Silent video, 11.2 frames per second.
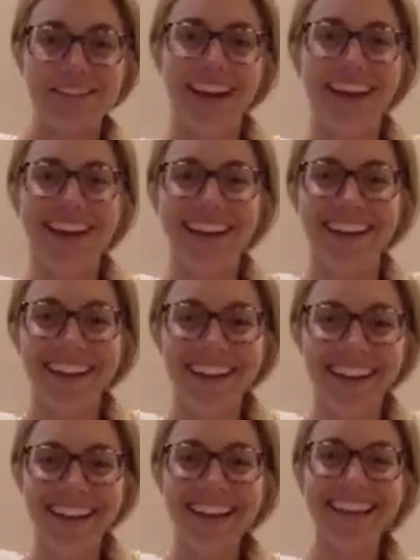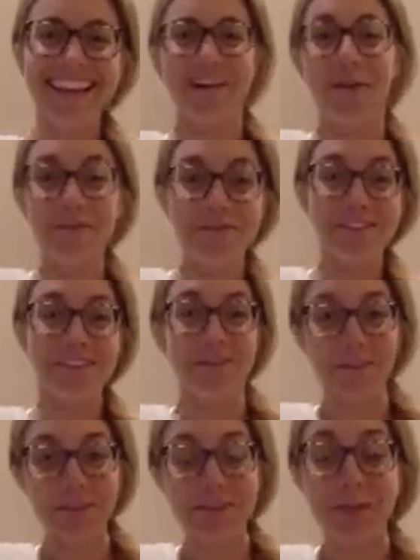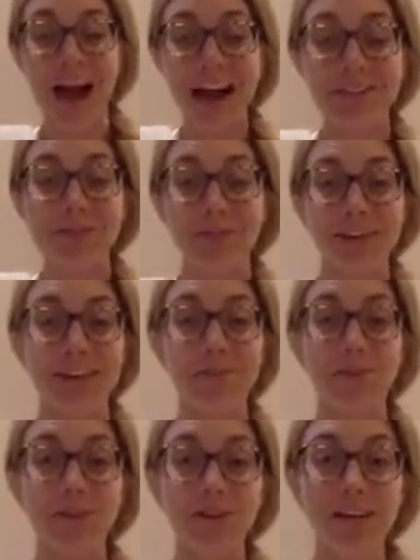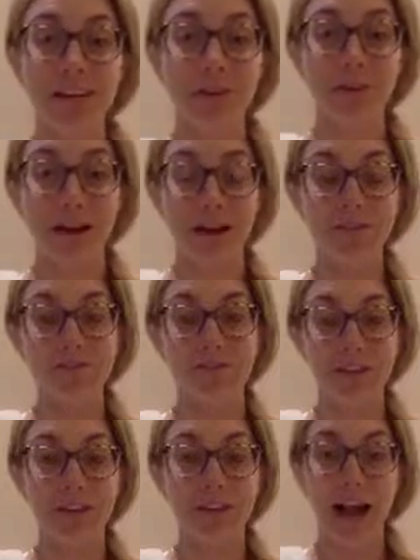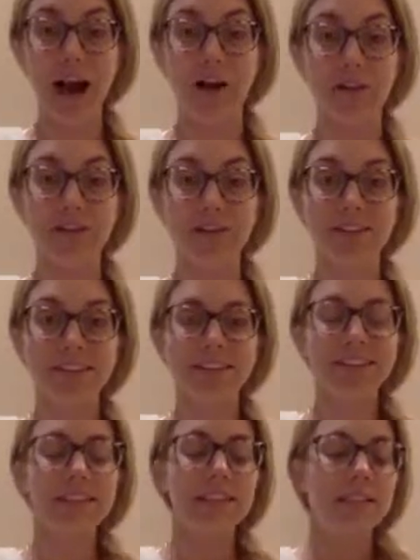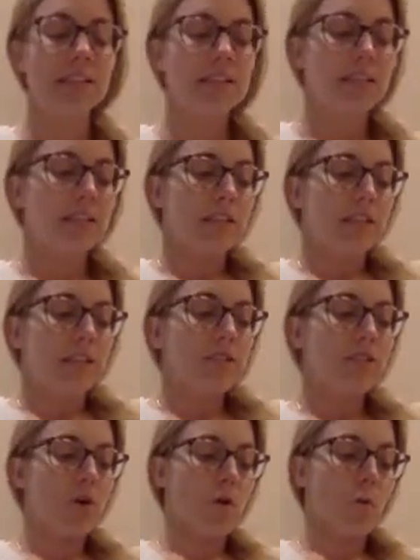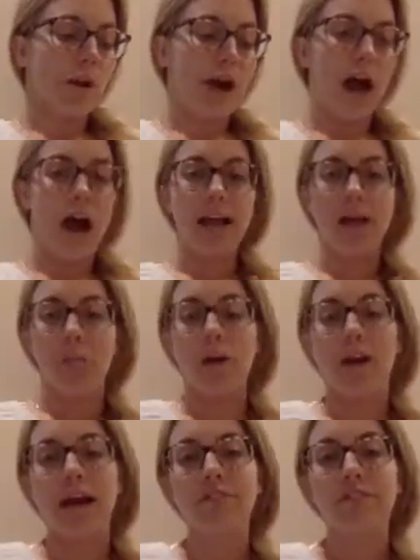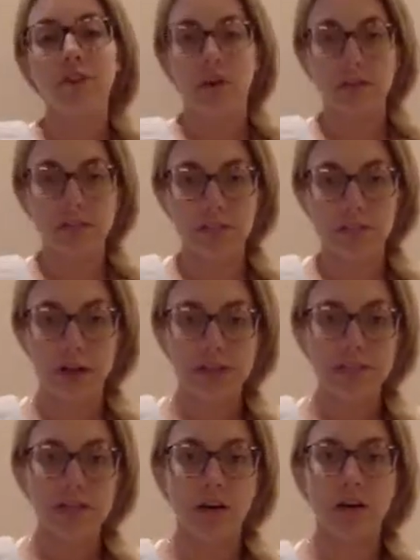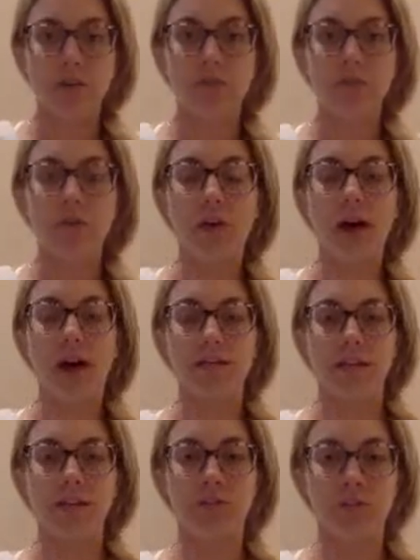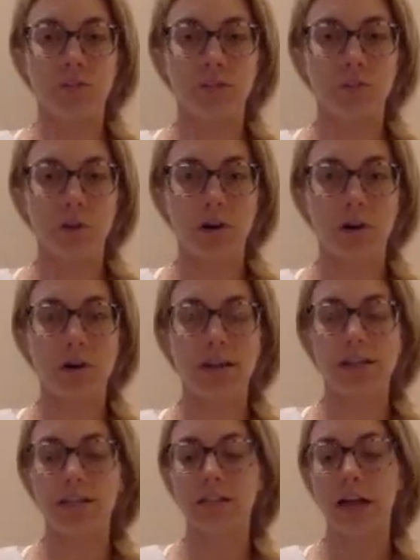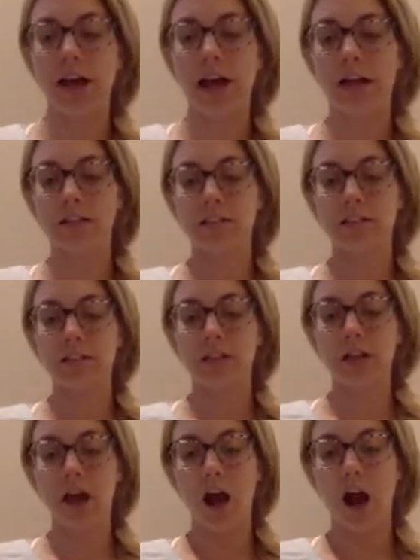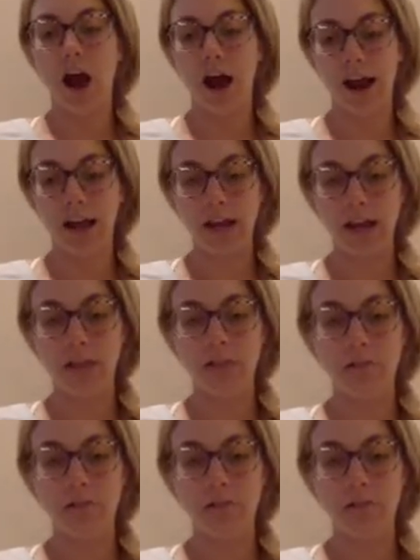right? Like hopefully they'll hold us back so we keep learning and we have to figure it out. So what I've noticed in myself as I do this work is that I